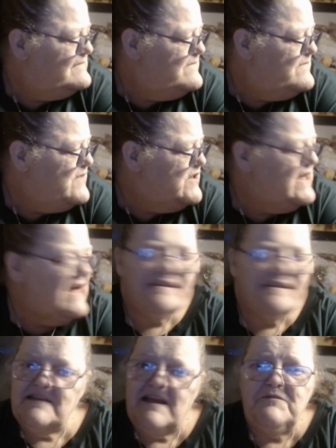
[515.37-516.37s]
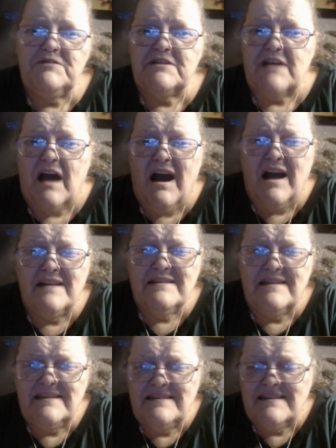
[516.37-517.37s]
But yeah, today was a hot
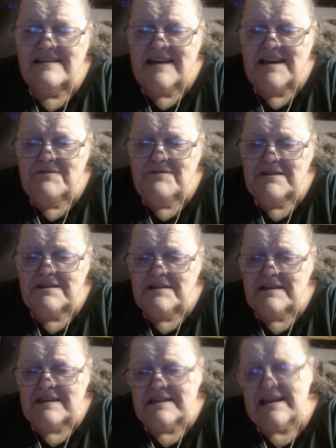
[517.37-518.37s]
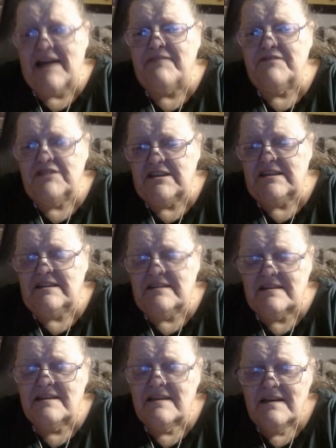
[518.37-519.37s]
day today. It was in the
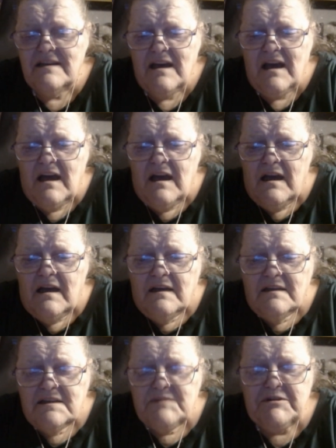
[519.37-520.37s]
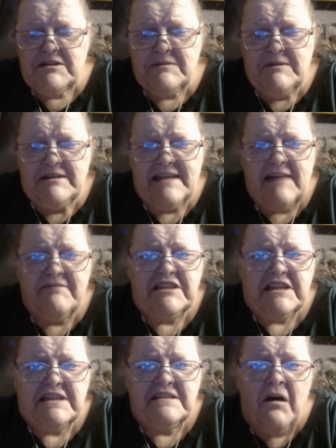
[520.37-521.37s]
70s. It's supposed to be
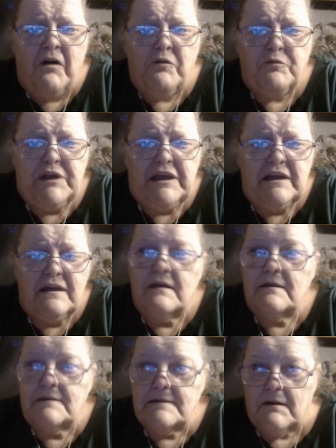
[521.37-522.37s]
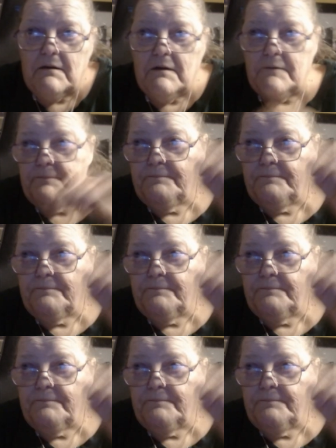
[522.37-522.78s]
70s all week, so